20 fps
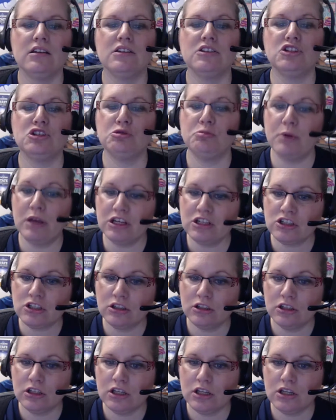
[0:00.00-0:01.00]

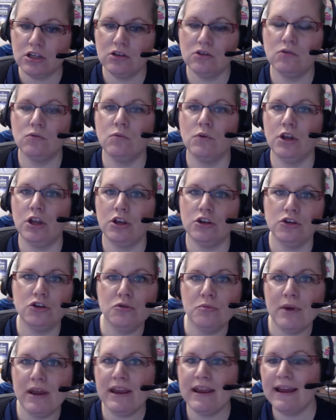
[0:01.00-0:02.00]
especially when you
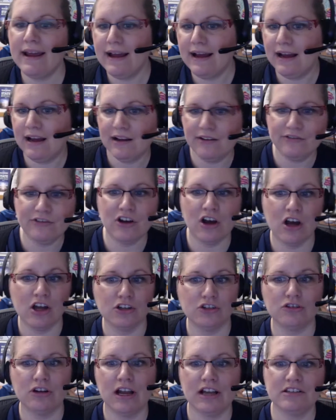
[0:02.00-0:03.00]
may have
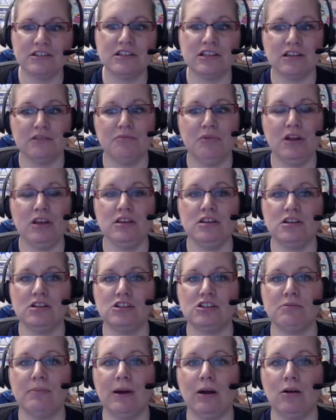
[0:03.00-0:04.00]
contrasting
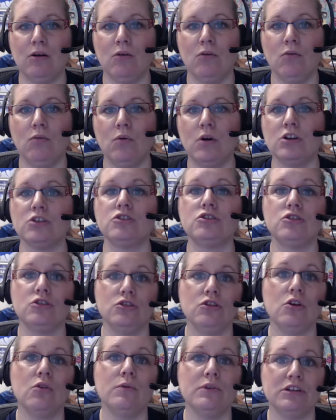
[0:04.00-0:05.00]
opinions about what should
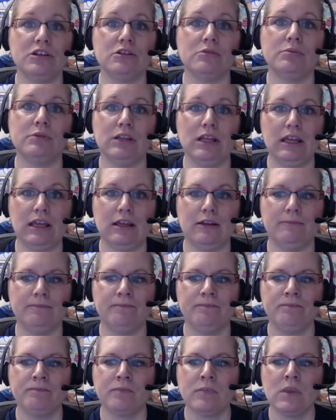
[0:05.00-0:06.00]
go into the plan.
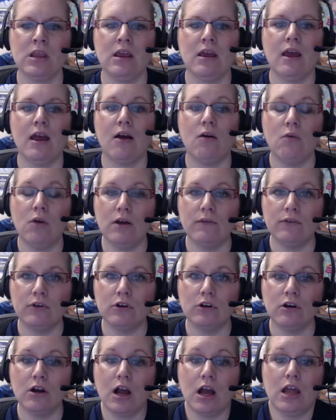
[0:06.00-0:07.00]

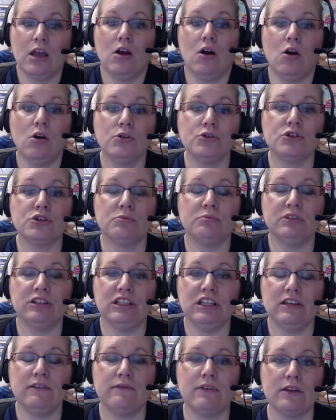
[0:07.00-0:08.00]
However, I also
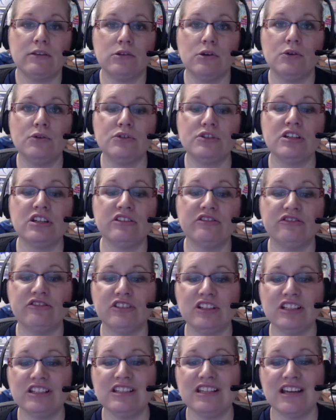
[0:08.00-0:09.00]
believe that those
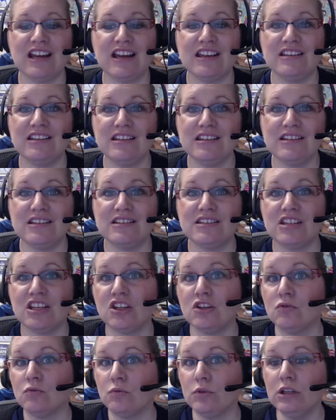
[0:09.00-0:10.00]
conflicting ideas
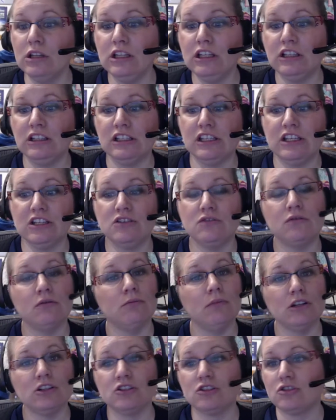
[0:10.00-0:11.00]
can really lead to a
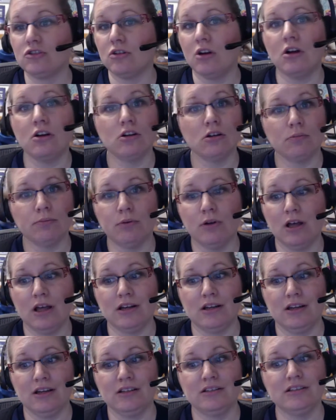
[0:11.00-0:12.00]
much stronger
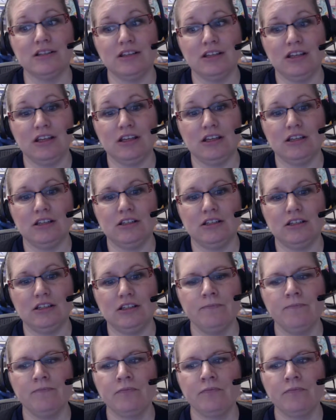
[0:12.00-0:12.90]
product in the end.